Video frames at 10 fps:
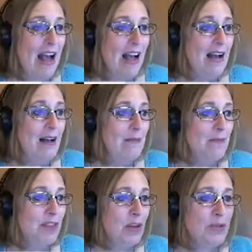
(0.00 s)

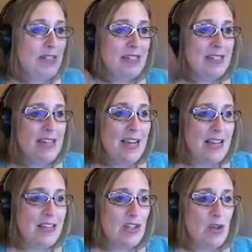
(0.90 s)
There was
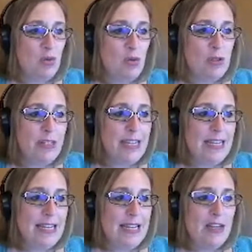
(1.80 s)
a school
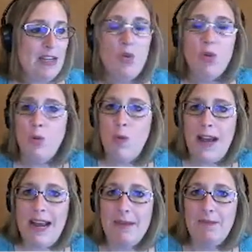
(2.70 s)
in
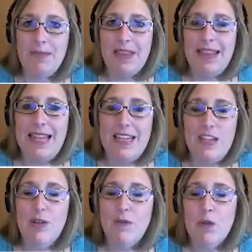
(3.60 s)
Norway at a
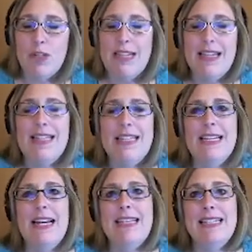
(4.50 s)
university that
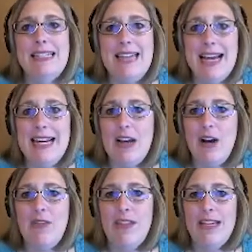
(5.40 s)
did a study
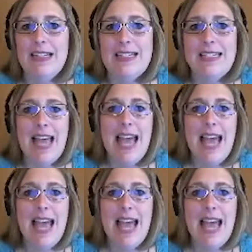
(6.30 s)
on this,